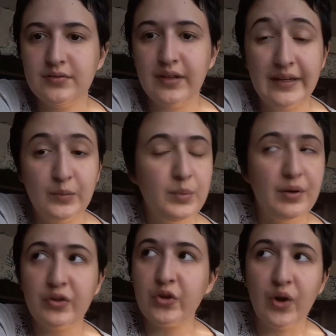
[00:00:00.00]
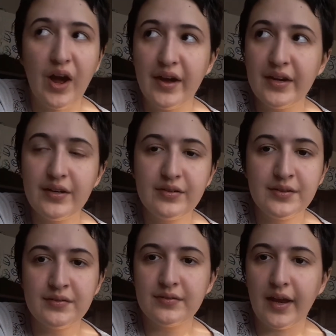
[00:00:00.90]
like we both cried
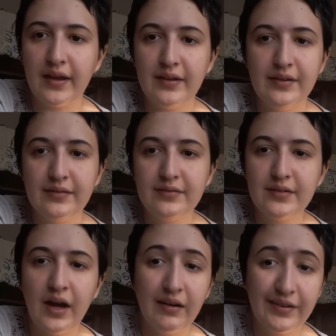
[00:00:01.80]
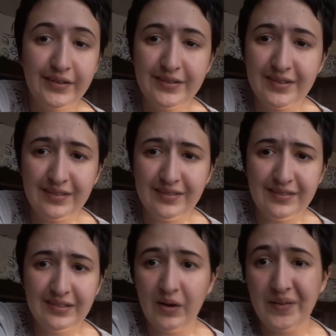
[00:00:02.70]
and hugged and
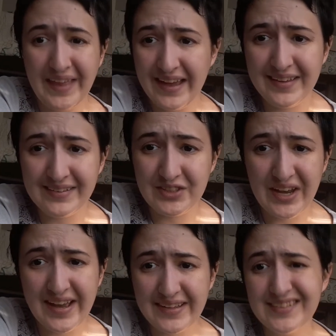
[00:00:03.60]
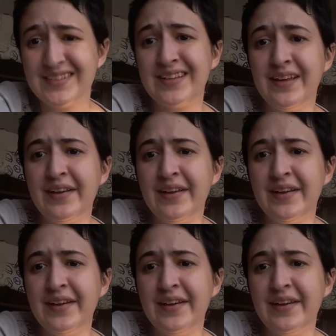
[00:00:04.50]
all that jazz.